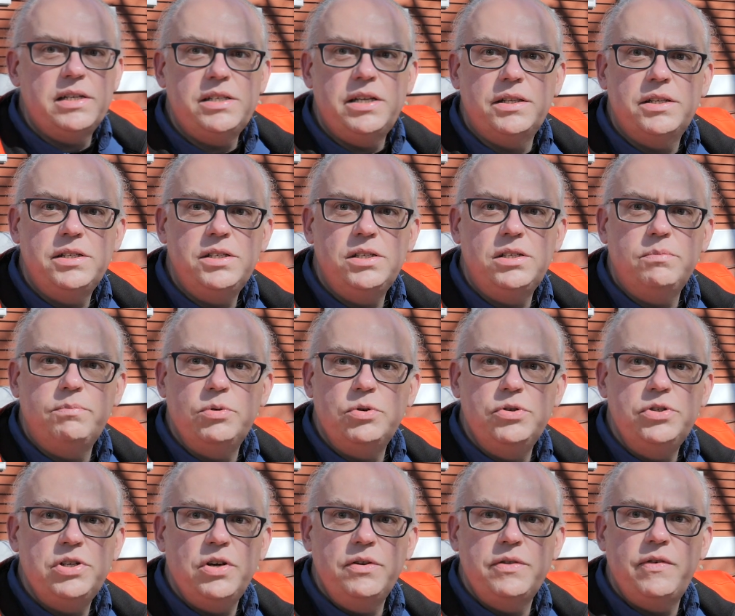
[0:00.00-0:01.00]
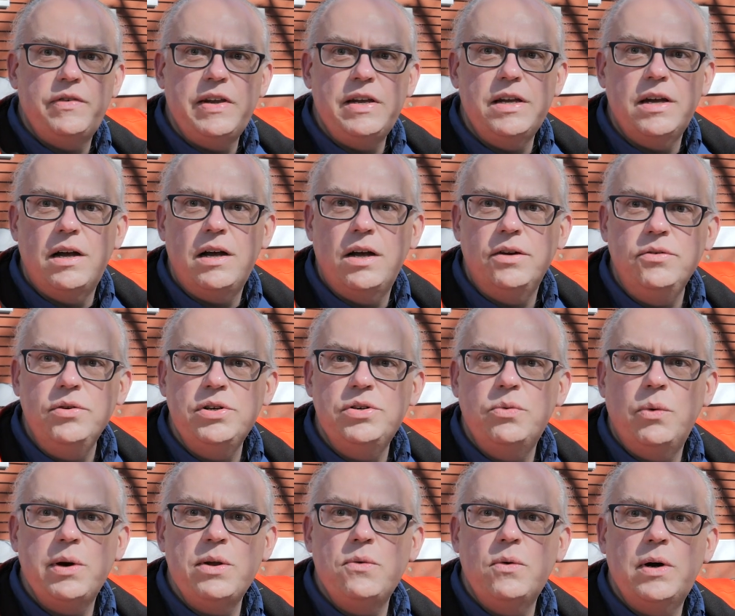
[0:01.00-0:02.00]
I said, this is the Bouger, the
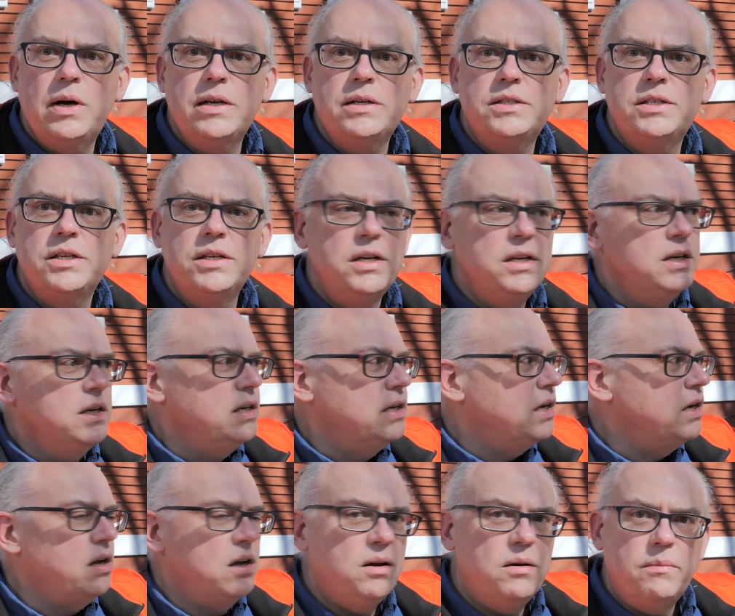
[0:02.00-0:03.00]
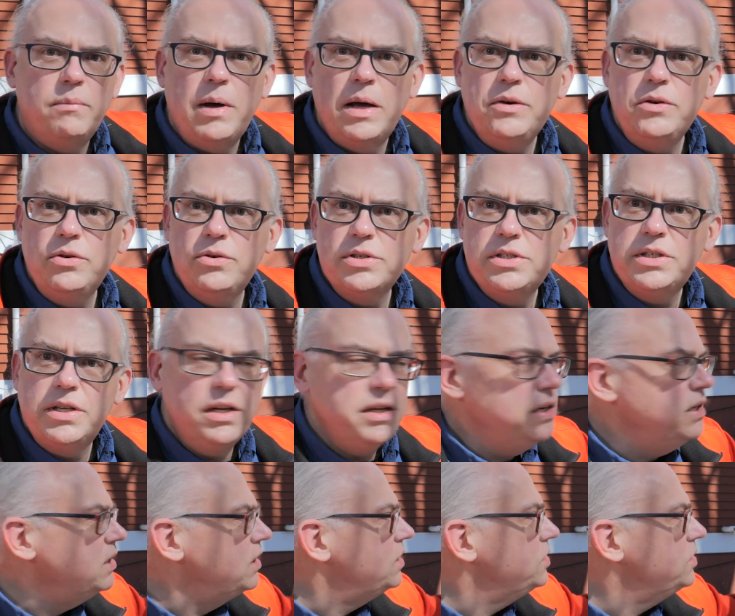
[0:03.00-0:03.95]
120 watt uh, monocrystalline